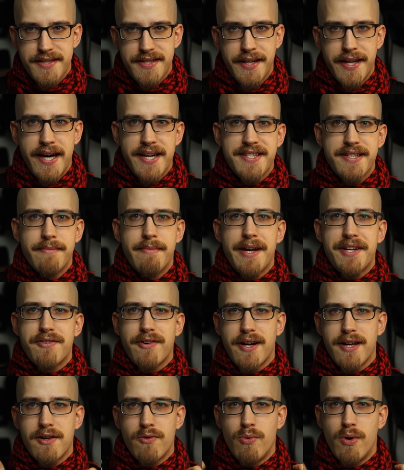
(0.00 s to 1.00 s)
is an
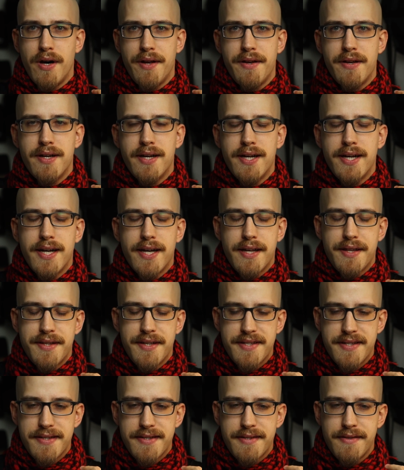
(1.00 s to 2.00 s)
asymmetrical one.
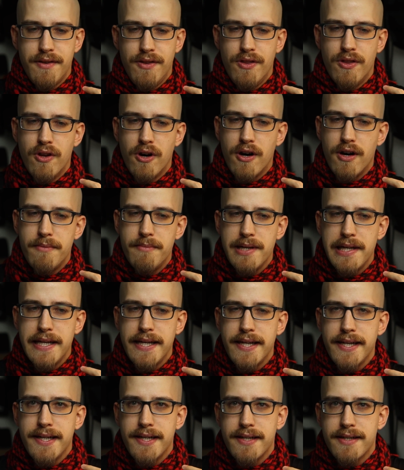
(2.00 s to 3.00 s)
This is
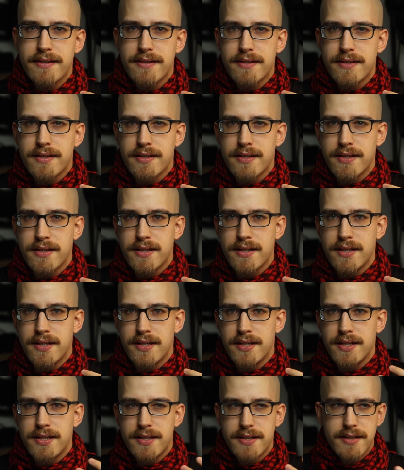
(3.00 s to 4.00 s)
normally
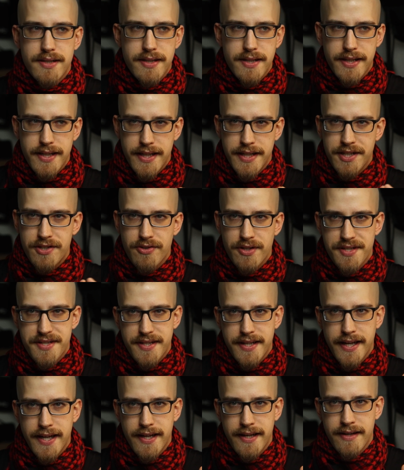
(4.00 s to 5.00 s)

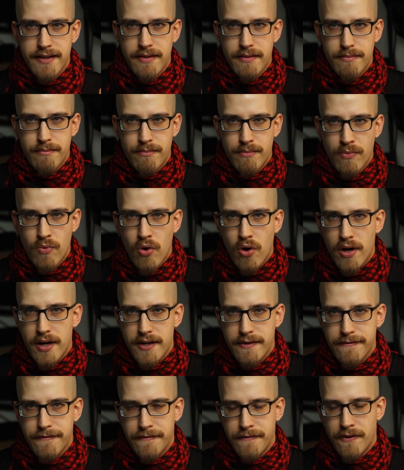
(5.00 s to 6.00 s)
interesting
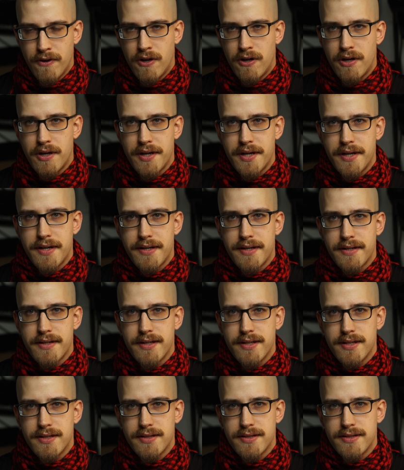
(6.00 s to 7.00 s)
more for
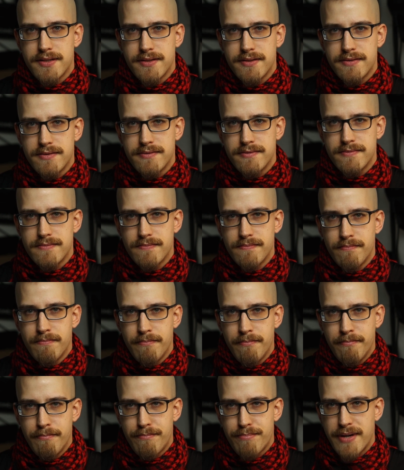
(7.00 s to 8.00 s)

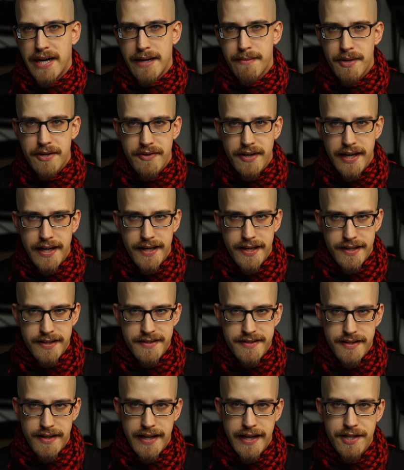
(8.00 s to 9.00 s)
primarily
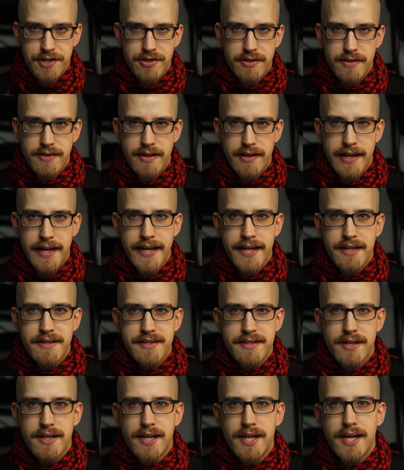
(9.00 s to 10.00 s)
insulation
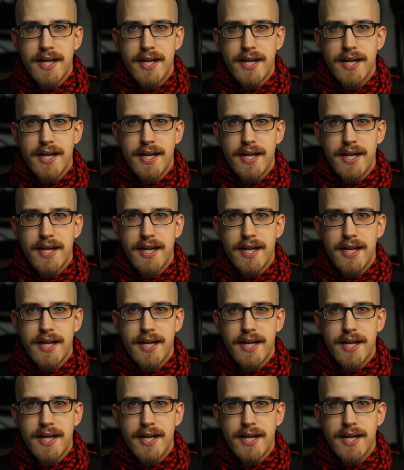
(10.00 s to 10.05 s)
layers.